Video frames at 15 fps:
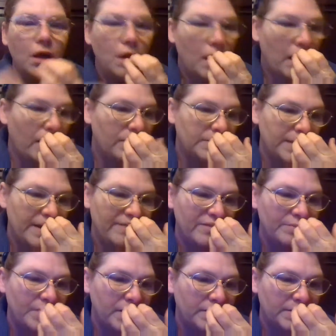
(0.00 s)
I was
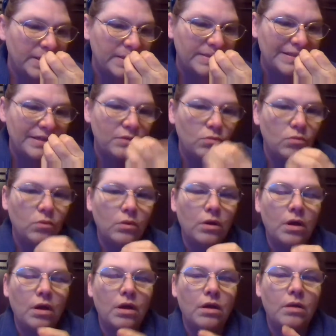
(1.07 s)
having mine tested
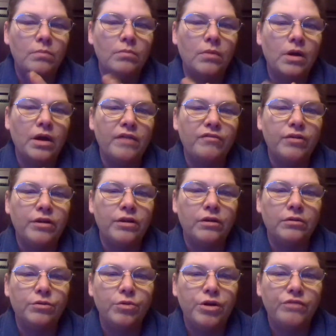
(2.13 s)
every
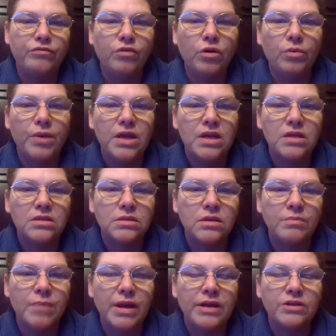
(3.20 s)
3 to 4 weeks,
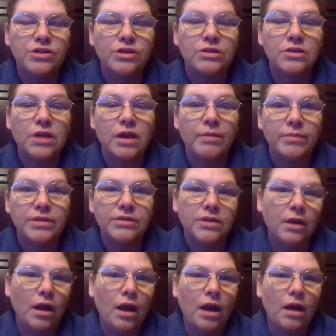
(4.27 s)
and my insurance company
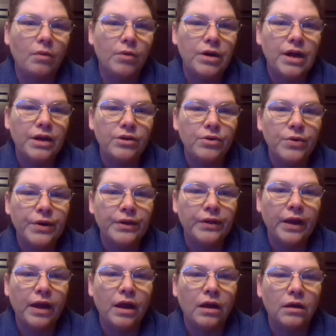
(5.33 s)
said, we're not doing
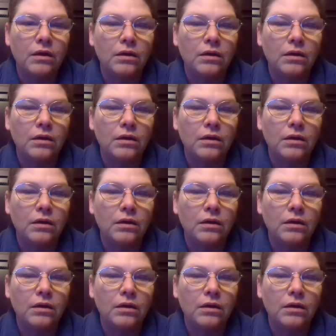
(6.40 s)
that.